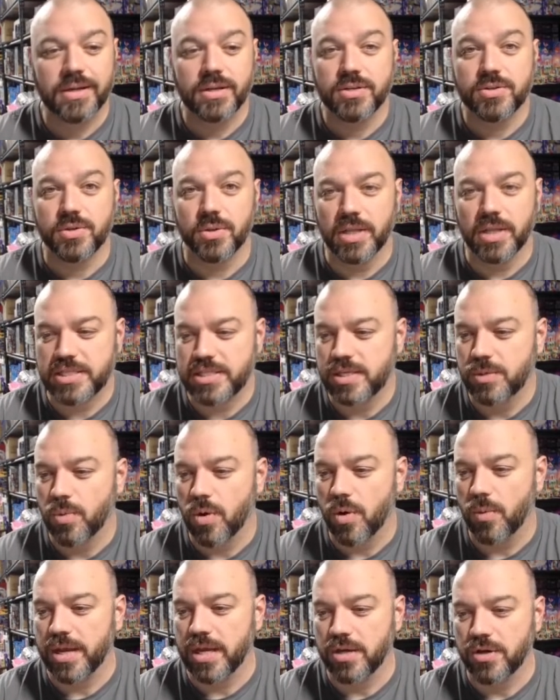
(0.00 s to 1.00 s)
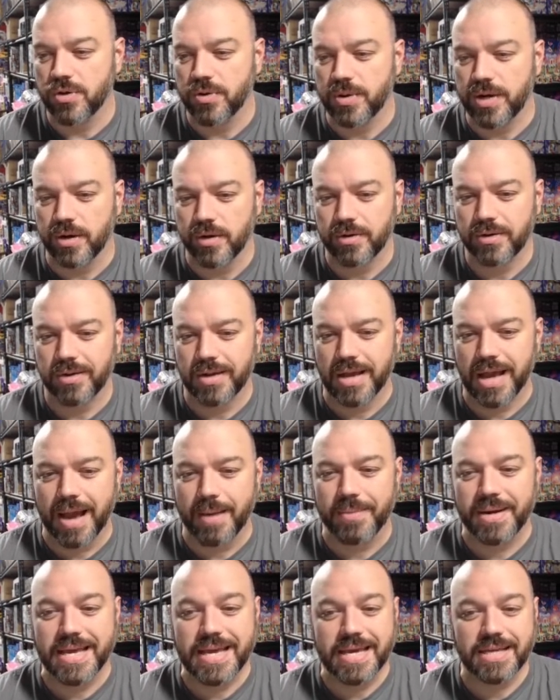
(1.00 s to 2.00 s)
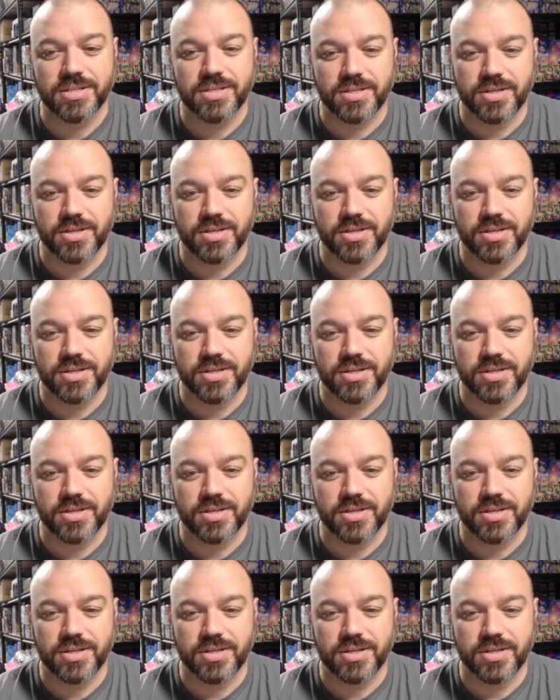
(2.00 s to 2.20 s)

So let's see what we can do here. I'm going to hit